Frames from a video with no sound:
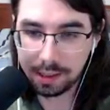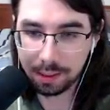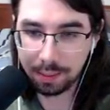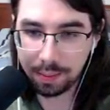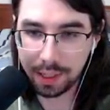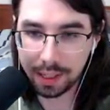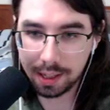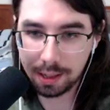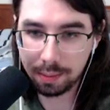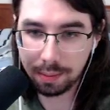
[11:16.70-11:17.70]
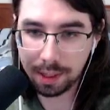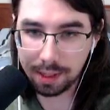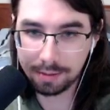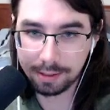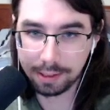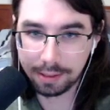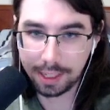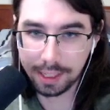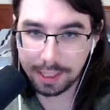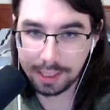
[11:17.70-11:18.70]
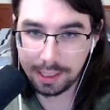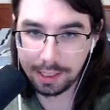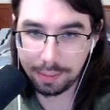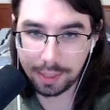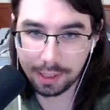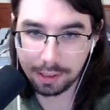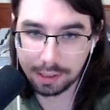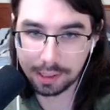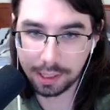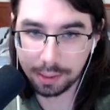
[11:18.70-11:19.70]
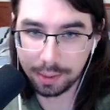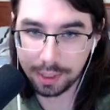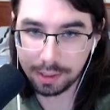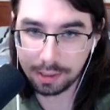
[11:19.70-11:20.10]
become a Frilled Dragon team, and it looks like it will.